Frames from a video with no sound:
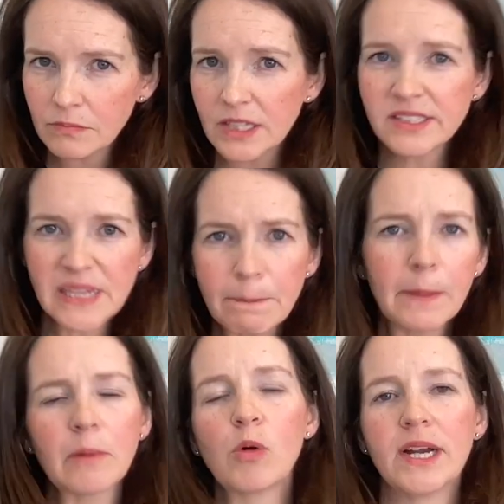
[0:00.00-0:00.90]
Step
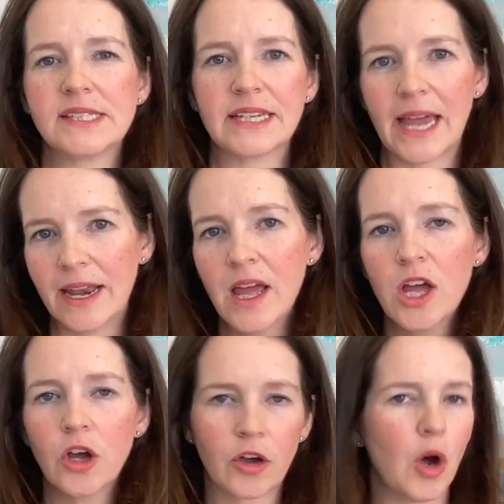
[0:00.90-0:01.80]
number one is, again,
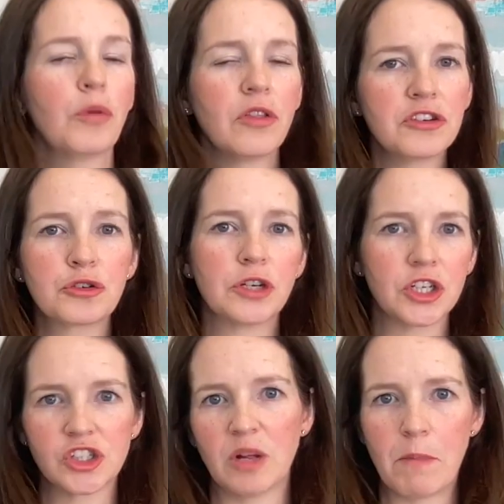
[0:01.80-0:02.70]
go through the
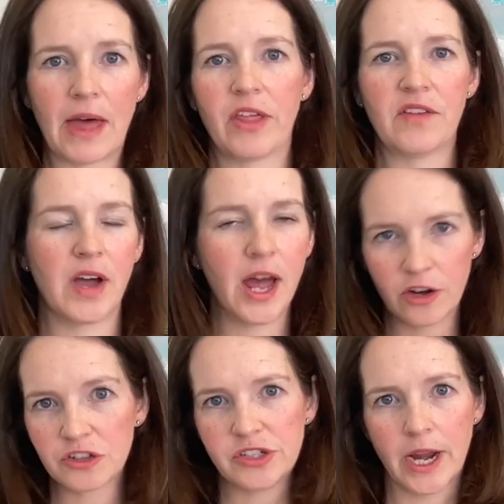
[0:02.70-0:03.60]
traditional method of
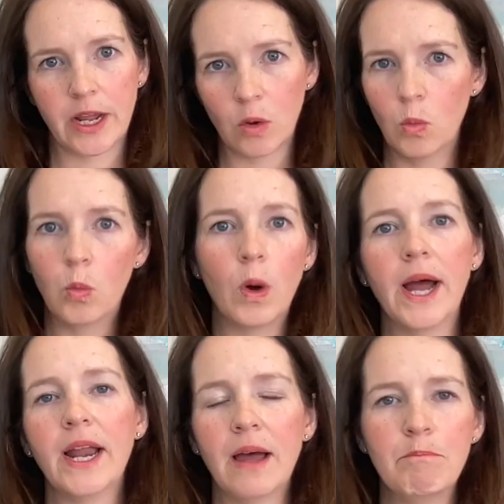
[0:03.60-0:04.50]
understanding
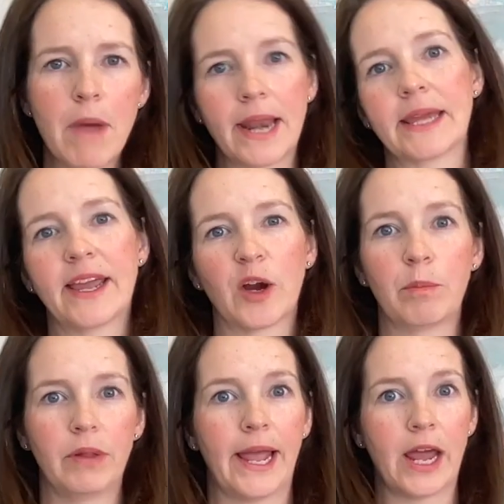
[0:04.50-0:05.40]
what a Medicare
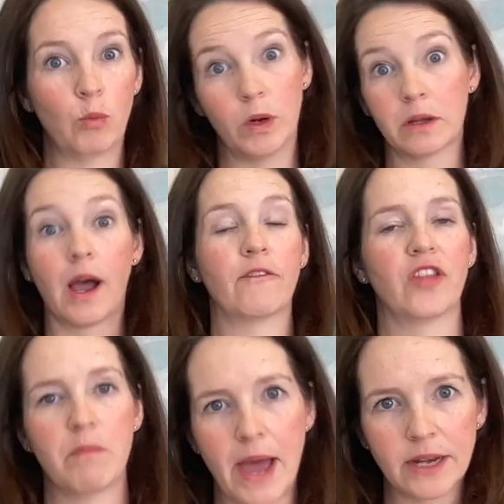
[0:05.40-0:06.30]
plan would cover
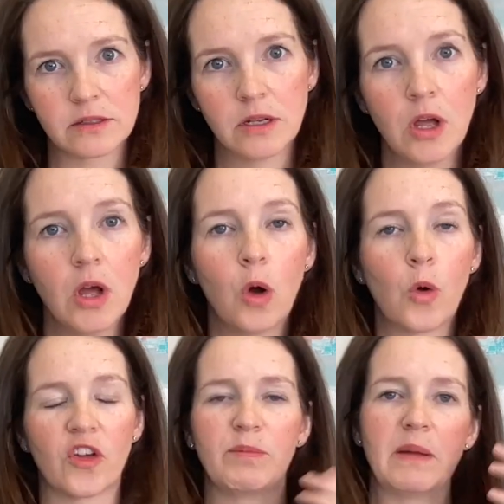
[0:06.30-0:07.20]
them at,
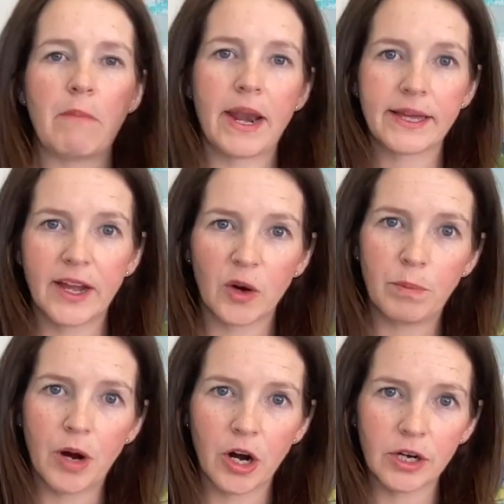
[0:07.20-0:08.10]
whether it be a Medicare
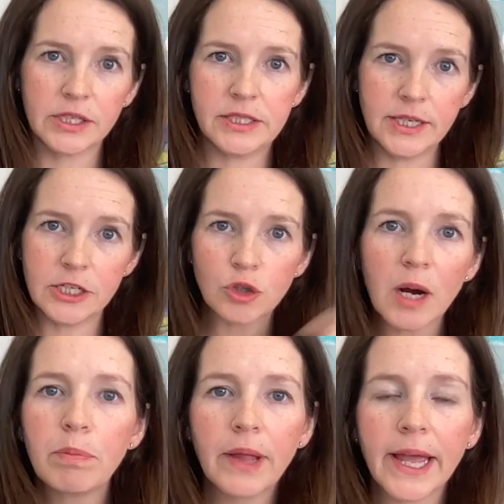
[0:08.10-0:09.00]
Part D drug
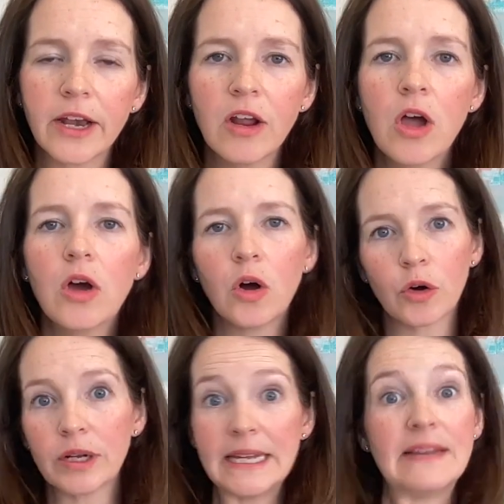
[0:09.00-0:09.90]
plan
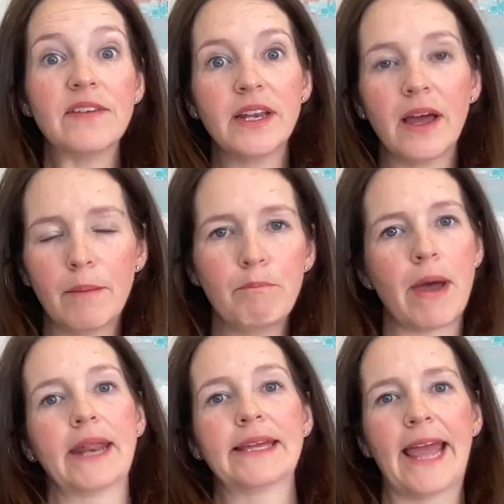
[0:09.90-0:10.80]
or even a
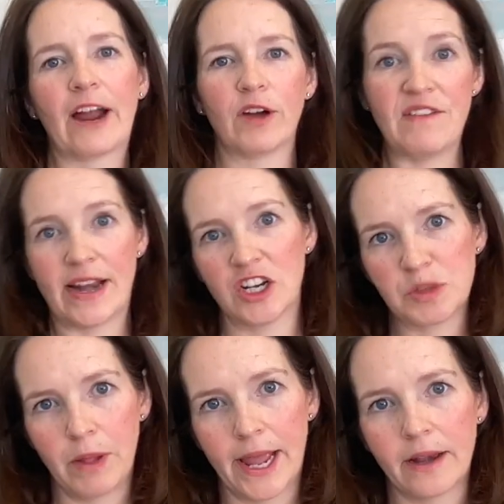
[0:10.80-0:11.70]
Medicare Advantage
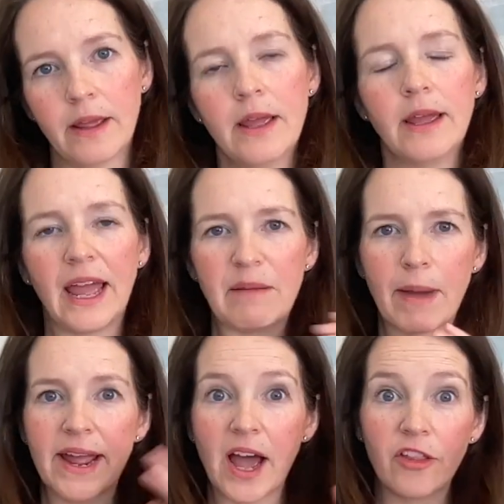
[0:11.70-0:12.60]
plan. In
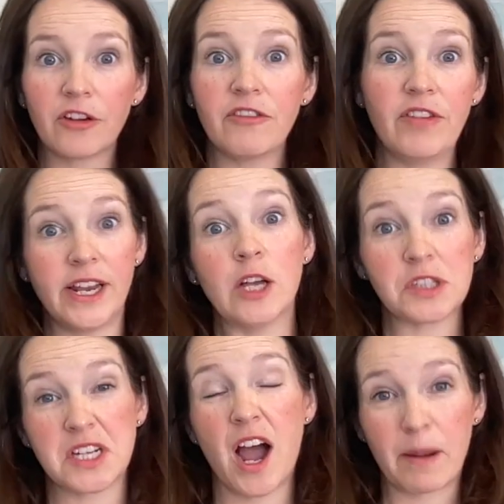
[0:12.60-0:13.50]
my other videos, I
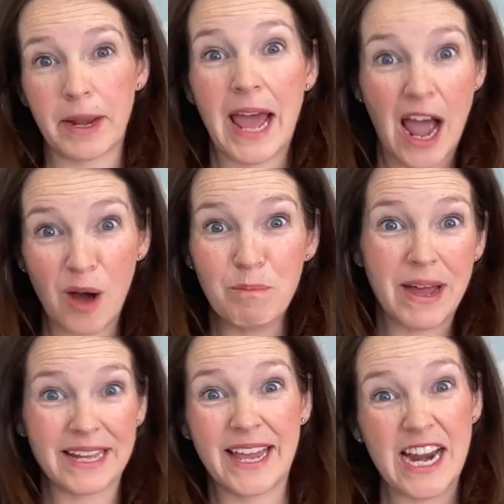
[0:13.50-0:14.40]
talk about how
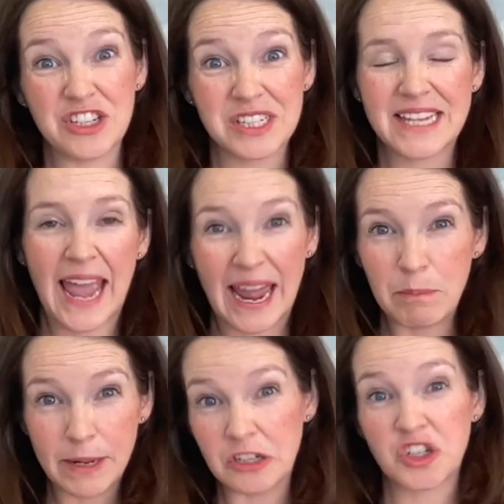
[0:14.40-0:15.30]
medications can
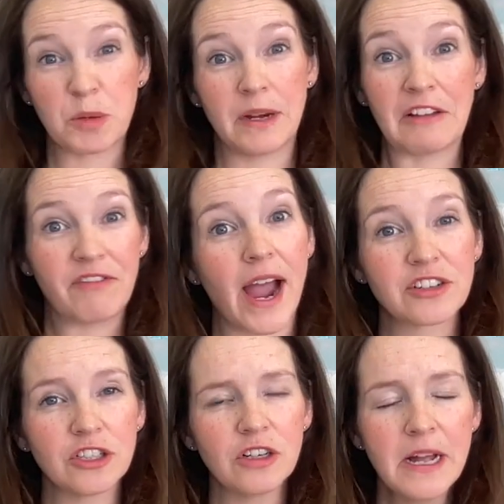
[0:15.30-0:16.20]
be a determining
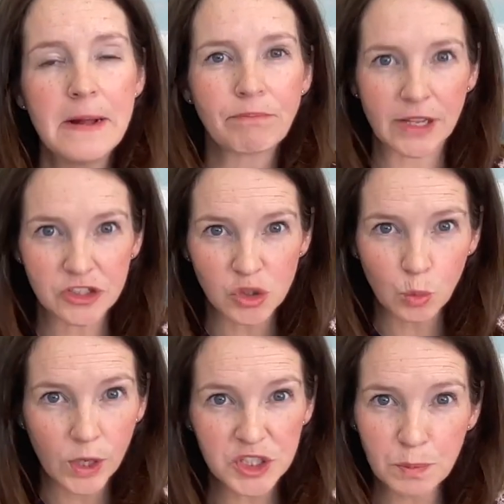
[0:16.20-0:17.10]
factor as to
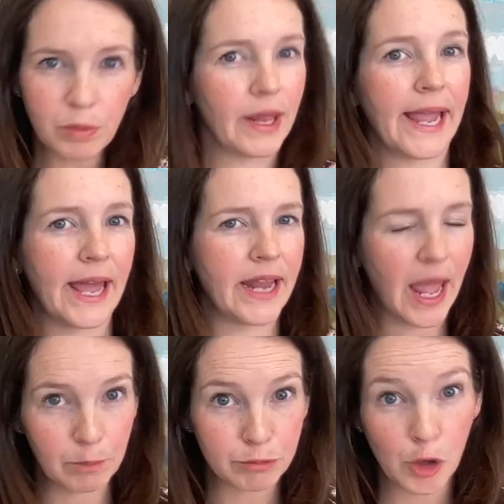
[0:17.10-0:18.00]
which plan
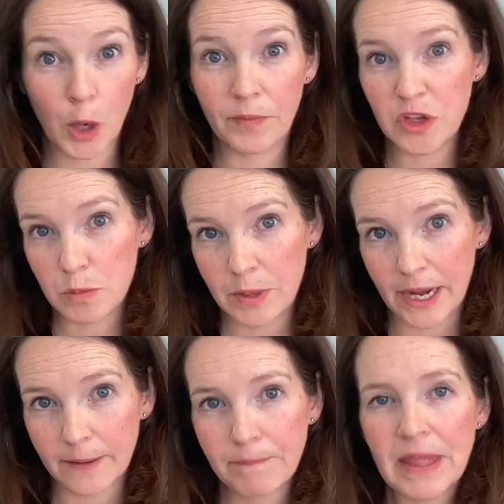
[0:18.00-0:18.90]
and program that you pick.